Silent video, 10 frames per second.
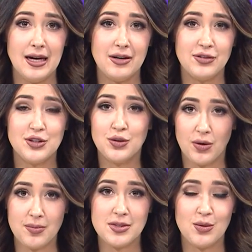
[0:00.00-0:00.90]
of
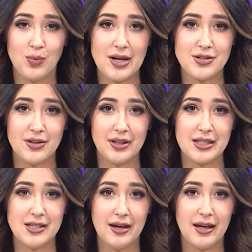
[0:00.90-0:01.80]
storms in western
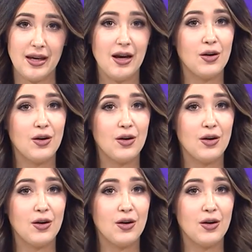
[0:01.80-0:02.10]
Kentucky.